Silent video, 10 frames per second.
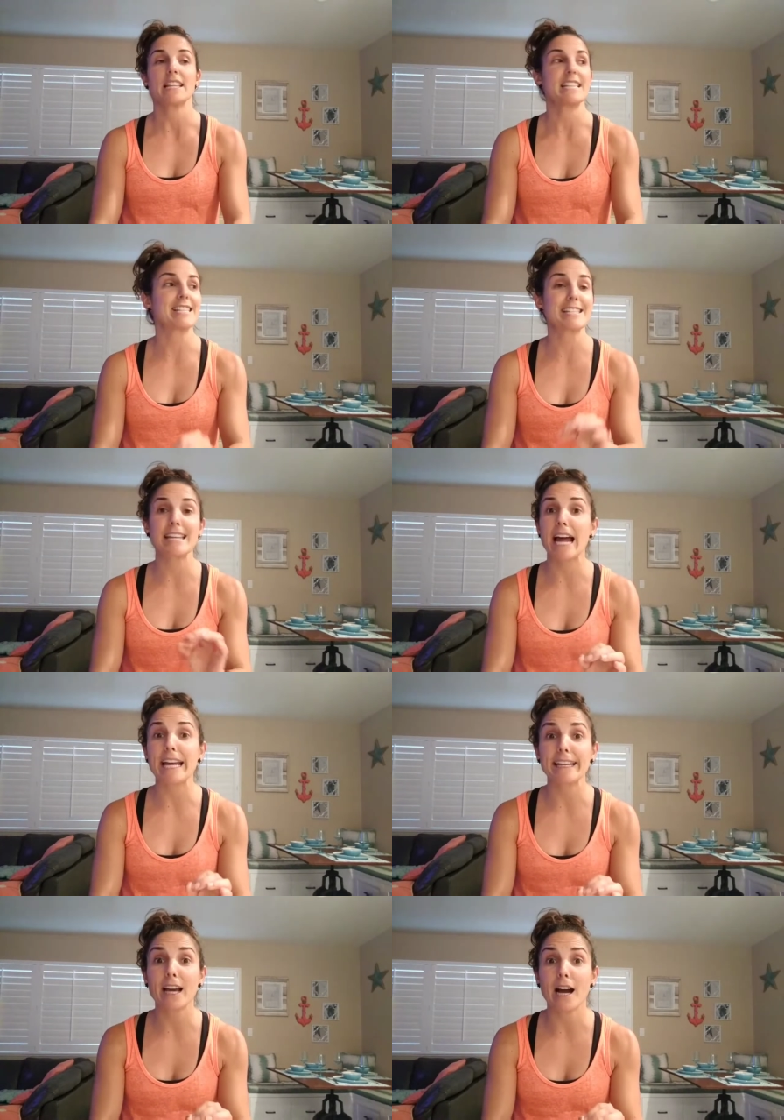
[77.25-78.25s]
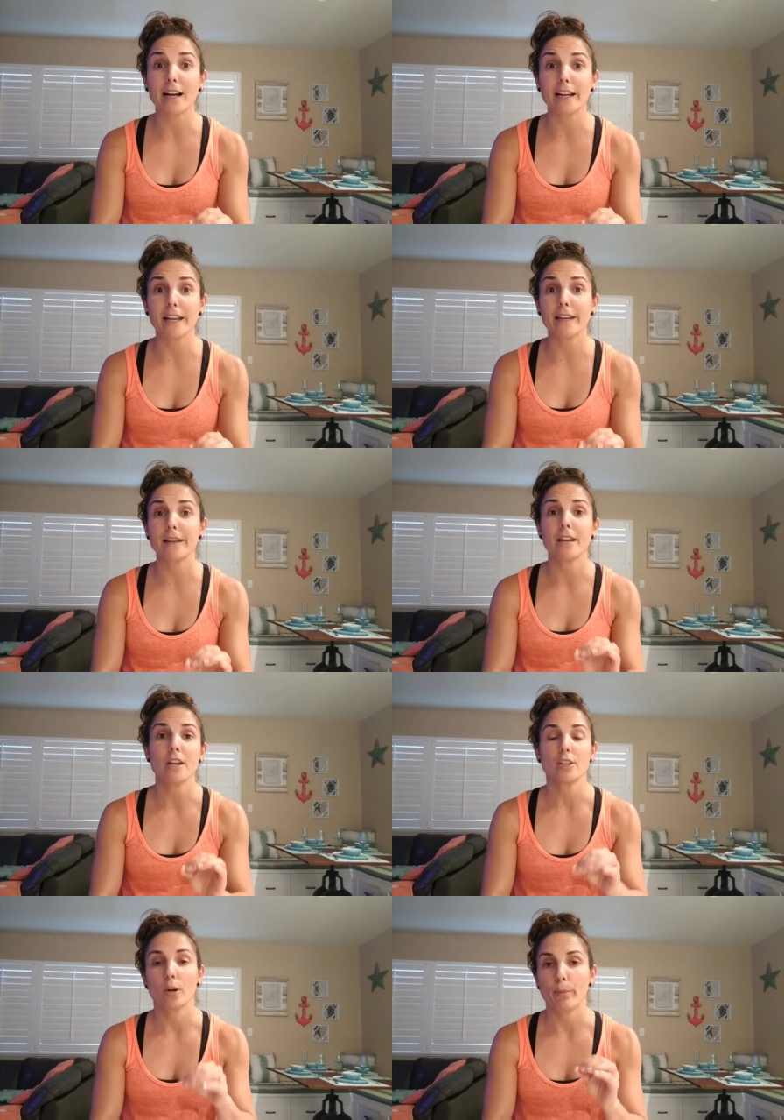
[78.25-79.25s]
This is an Ina Garten,
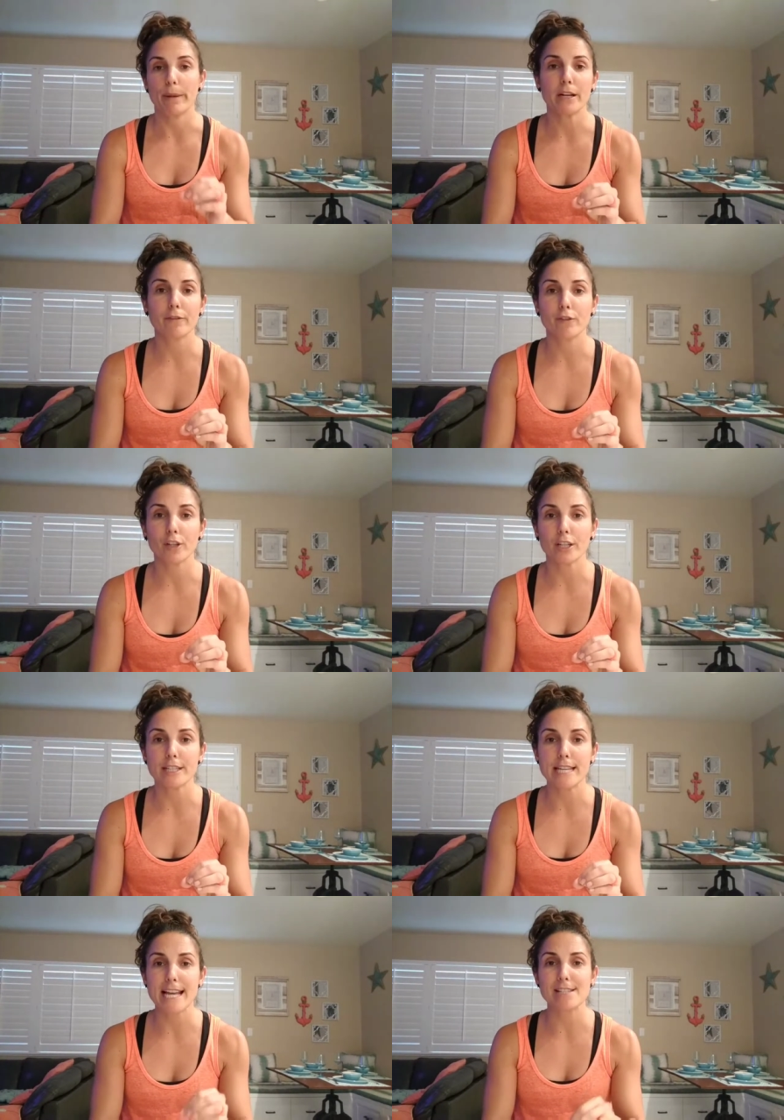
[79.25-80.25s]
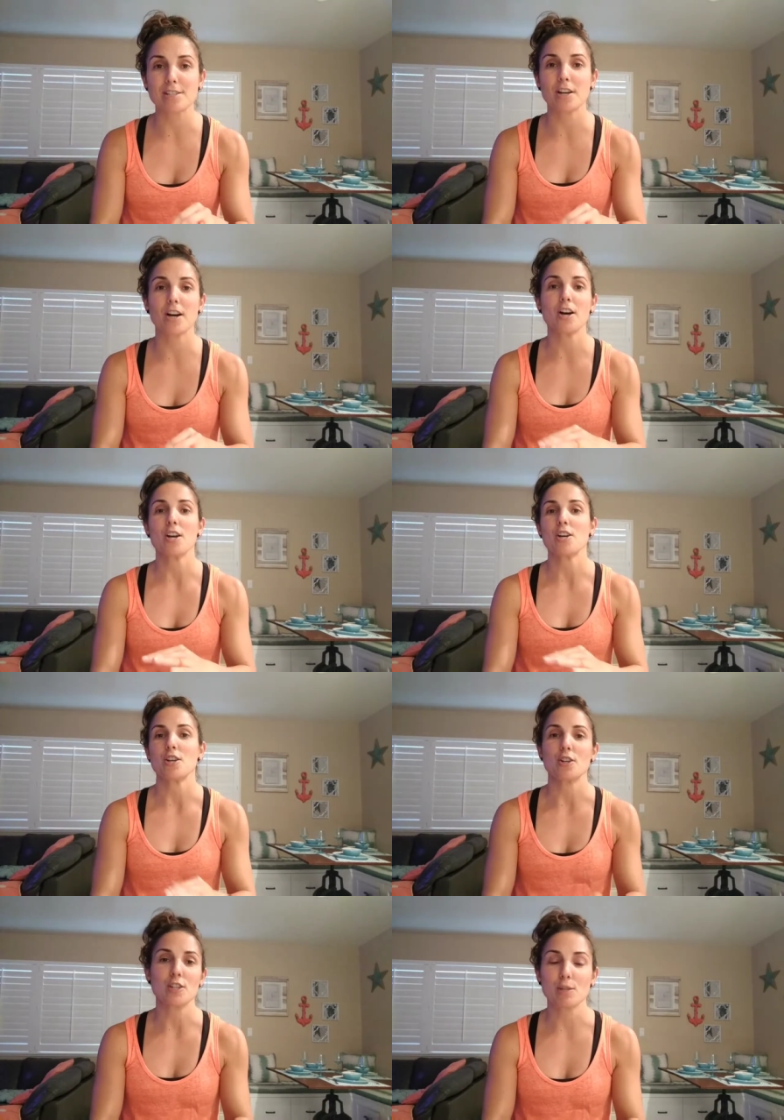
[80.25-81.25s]
you know, Barefoot Contessa
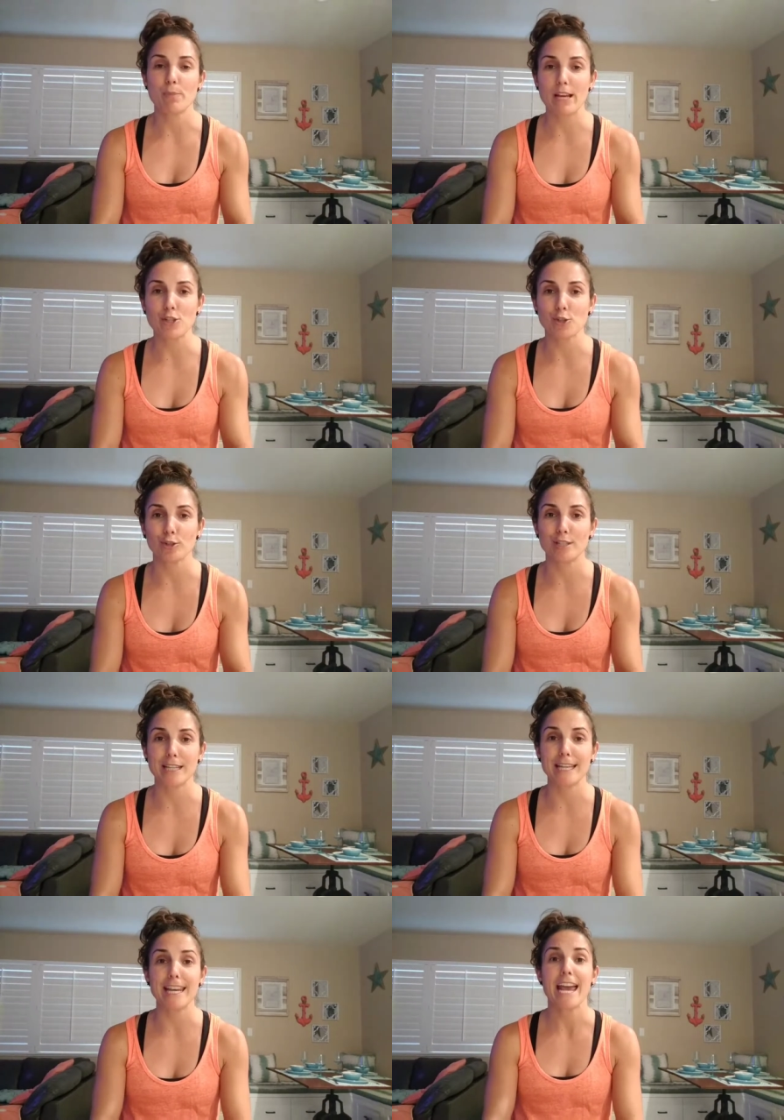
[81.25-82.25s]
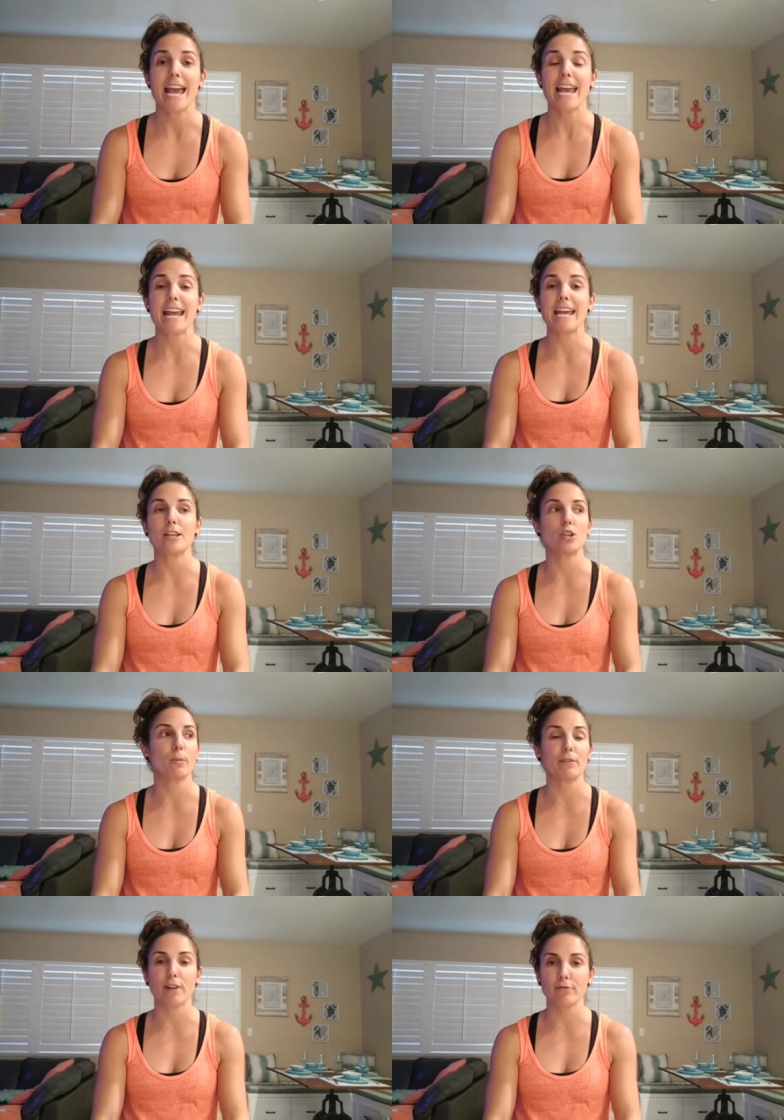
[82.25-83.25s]
specialty, and you
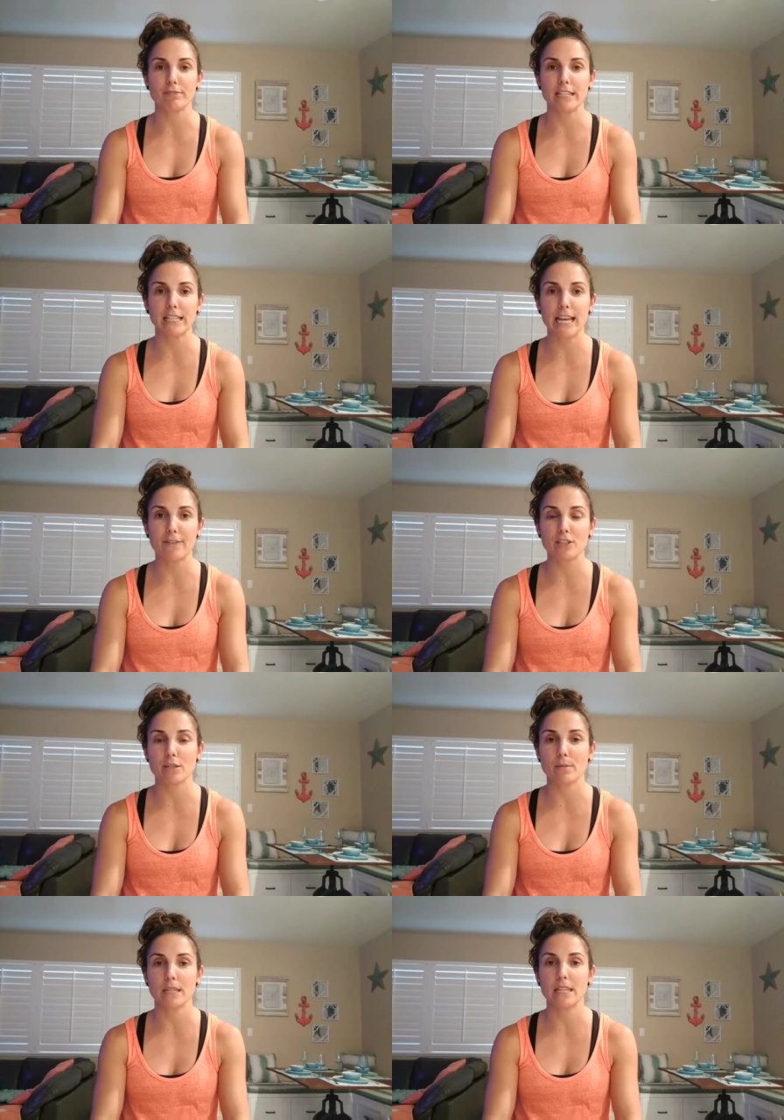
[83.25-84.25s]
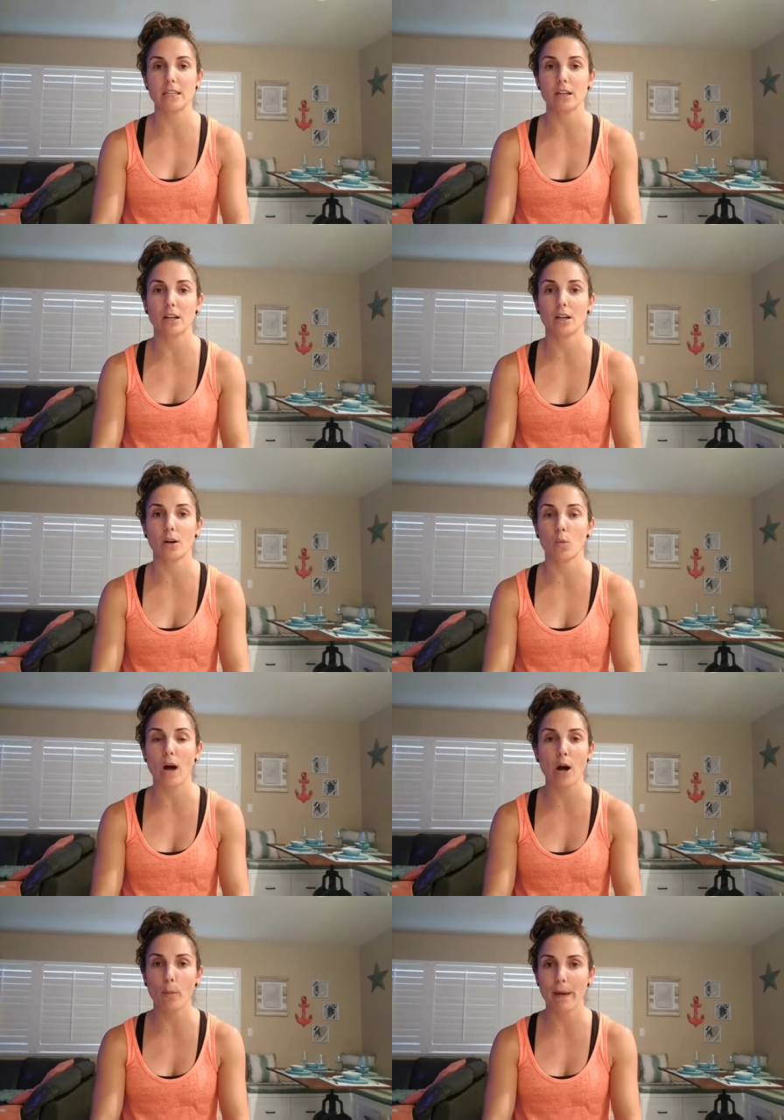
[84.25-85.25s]
know, my friend Rita gave it to me uh, a
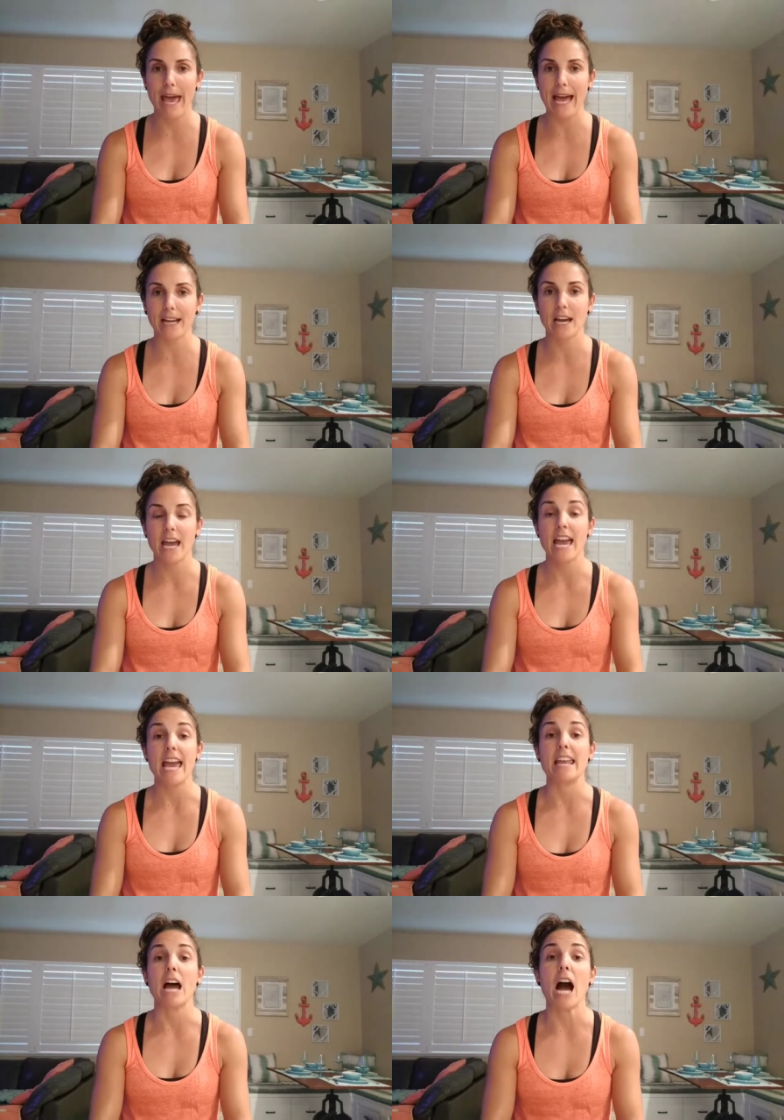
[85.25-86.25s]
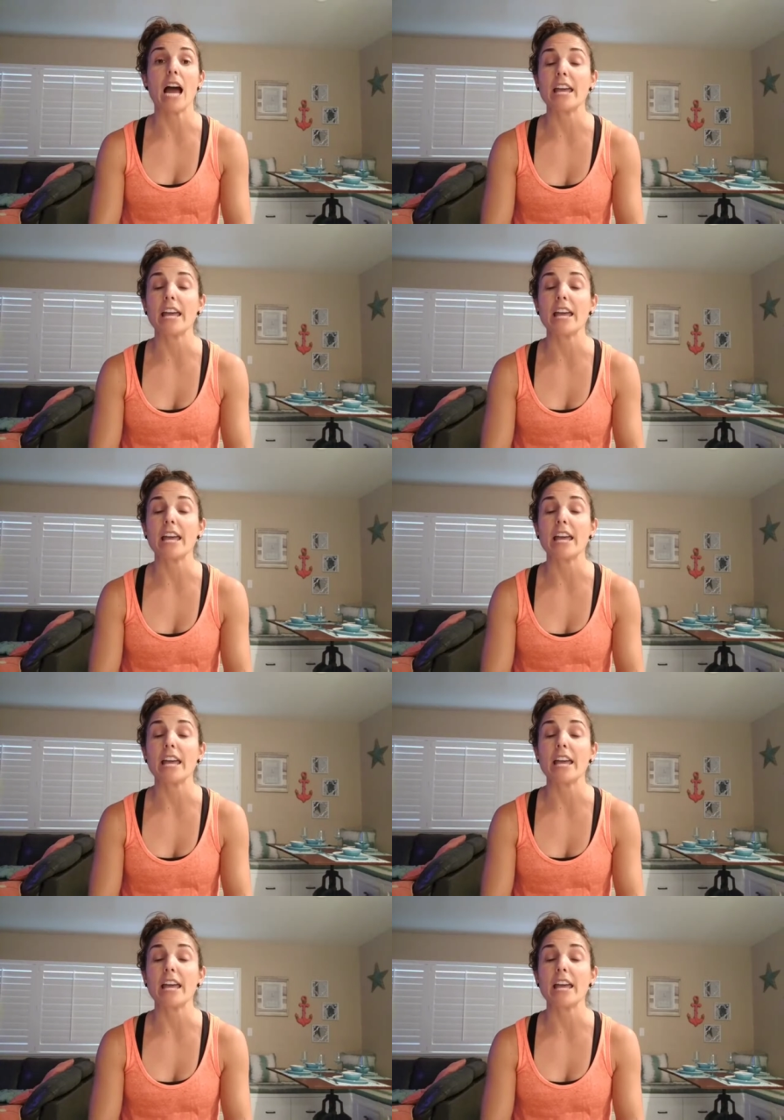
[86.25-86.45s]
while back, and